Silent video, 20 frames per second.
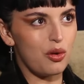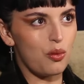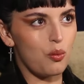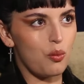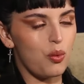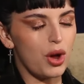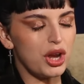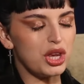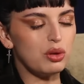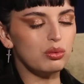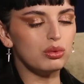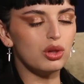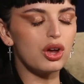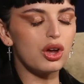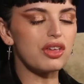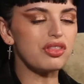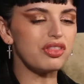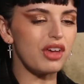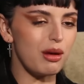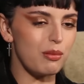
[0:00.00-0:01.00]
when you
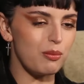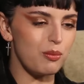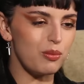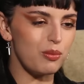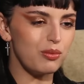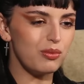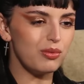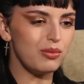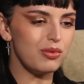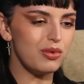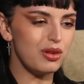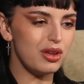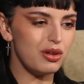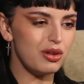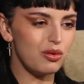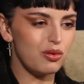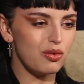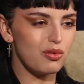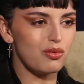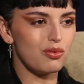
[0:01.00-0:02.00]
look at them
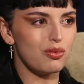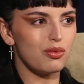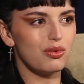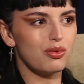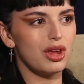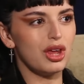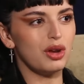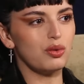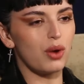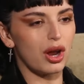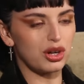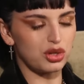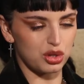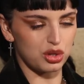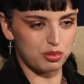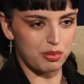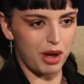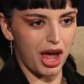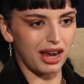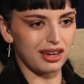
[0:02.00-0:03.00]
in
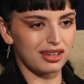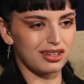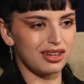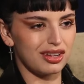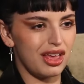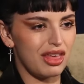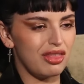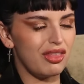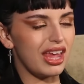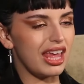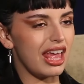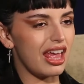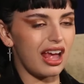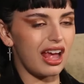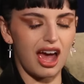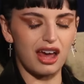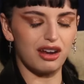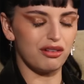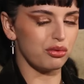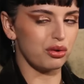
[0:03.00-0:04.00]
retrospect, they get
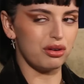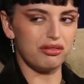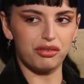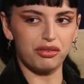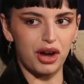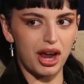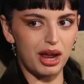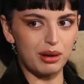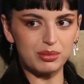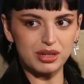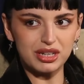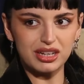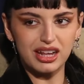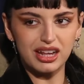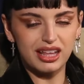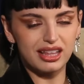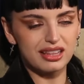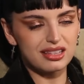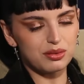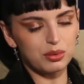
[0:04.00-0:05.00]
kind of reframed.
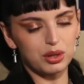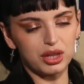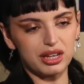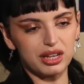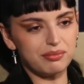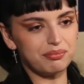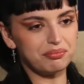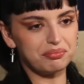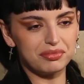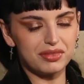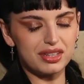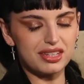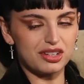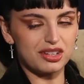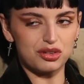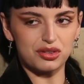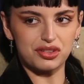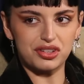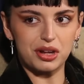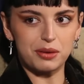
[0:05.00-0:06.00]
It's really it's
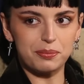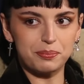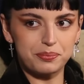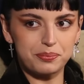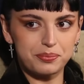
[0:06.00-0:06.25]
yeah. interesting.